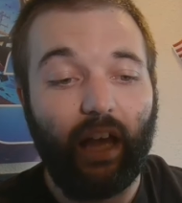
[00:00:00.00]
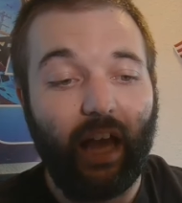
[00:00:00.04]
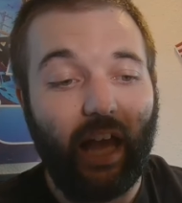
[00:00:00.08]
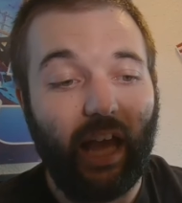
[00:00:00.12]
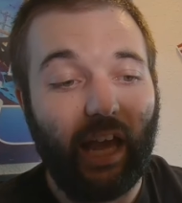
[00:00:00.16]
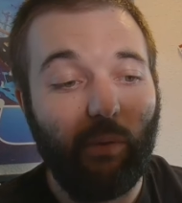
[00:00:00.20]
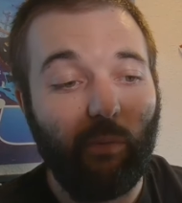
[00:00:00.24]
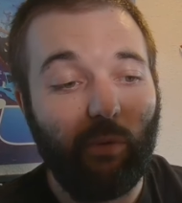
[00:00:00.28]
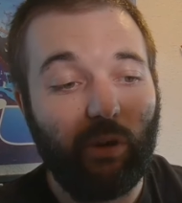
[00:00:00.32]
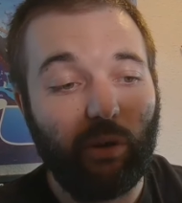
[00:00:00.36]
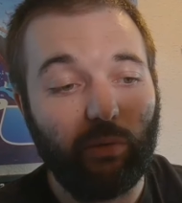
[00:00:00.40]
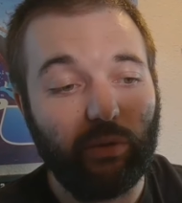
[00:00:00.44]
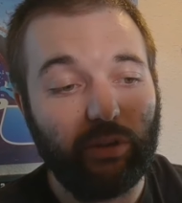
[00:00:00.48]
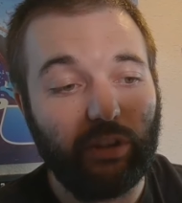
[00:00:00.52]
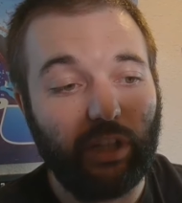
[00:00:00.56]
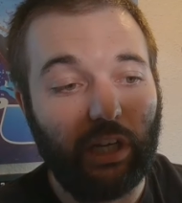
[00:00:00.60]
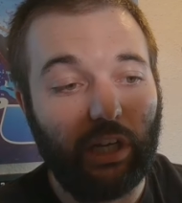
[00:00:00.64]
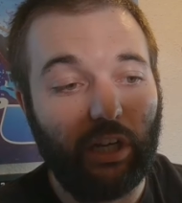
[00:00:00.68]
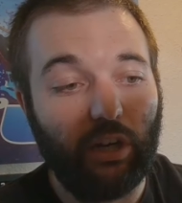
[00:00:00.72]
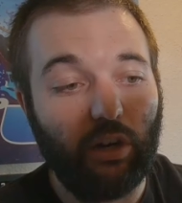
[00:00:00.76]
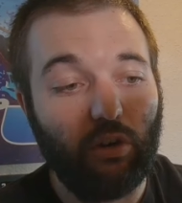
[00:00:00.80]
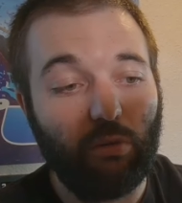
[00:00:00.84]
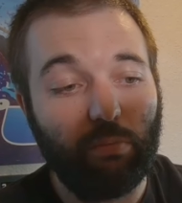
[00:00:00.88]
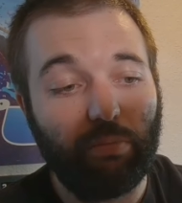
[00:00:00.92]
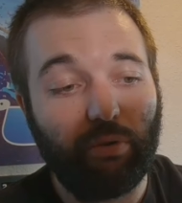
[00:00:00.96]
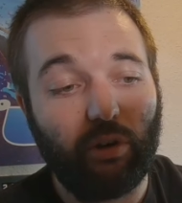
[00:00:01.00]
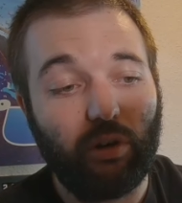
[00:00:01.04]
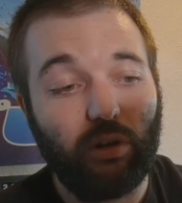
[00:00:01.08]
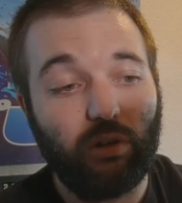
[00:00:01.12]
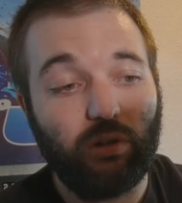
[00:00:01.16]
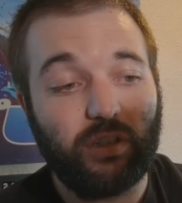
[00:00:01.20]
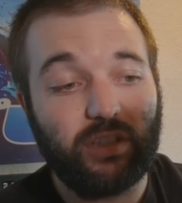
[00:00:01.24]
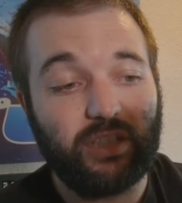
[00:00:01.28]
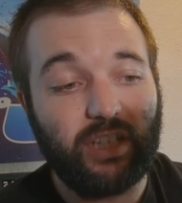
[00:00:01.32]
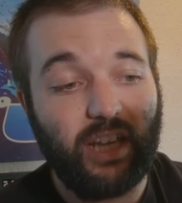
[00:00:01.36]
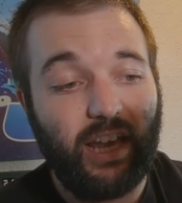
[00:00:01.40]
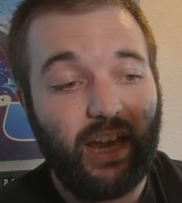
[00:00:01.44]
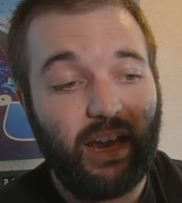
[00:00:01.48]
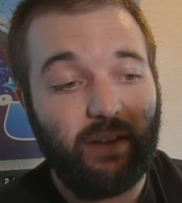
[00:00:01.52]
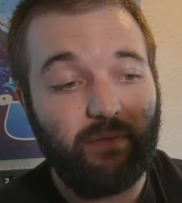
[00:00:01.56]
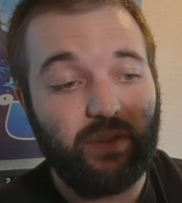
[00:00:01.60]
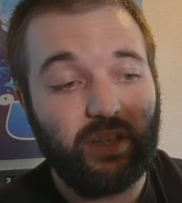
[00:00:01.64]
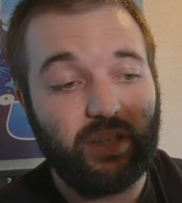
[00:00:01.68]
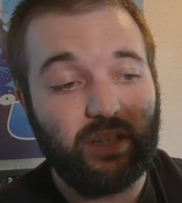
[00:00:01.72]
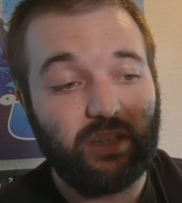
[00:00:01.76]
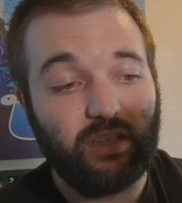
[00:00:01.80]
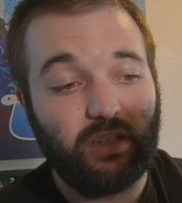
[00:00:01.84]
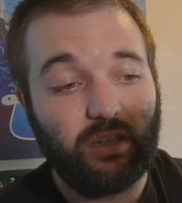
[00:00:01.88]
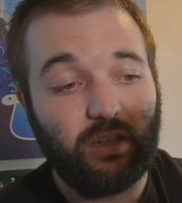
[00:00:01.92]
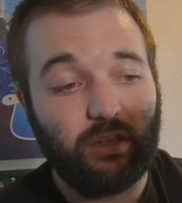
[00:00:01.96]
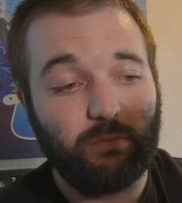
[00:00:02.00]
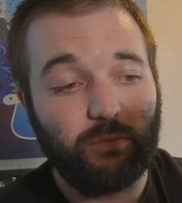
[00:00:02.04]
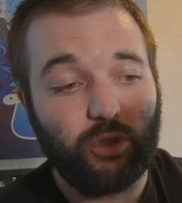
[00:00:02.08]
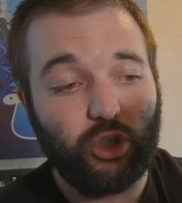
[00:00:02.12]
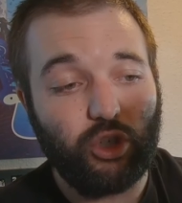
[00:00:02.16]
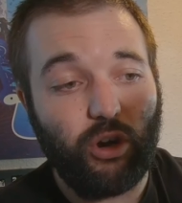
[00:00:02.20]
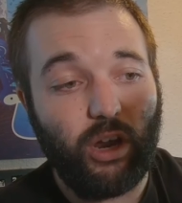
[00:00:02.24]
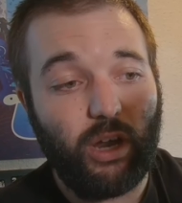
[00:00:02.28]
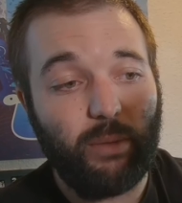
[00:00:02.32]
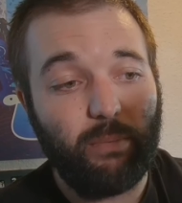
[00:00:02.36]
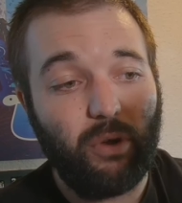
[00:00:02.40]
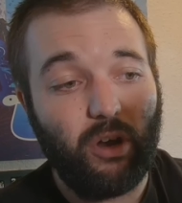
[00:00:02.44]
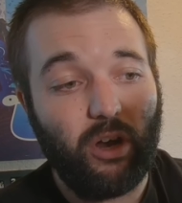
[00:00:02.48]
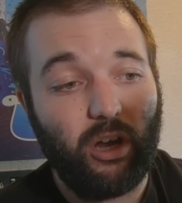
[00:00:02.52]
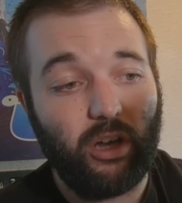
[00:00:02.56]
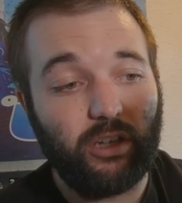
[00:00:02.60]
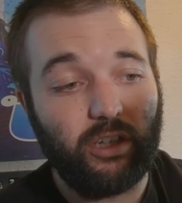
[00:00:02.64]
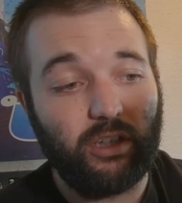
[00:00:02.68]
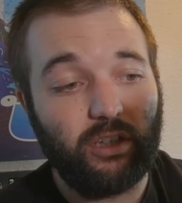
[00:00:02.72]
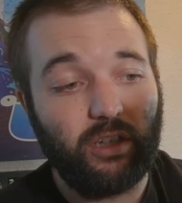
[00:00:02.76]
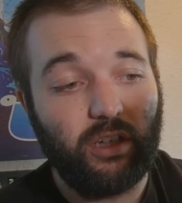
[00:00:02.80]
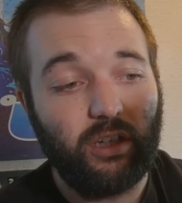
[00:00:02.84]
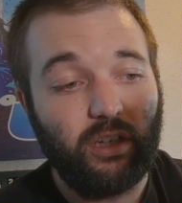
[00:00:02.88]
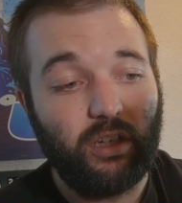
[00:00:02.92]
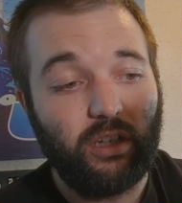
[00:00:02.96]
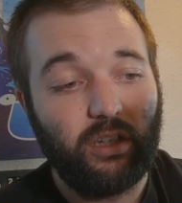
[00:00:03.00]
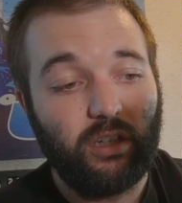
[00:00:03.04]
I went with the GoPro because I have this tripod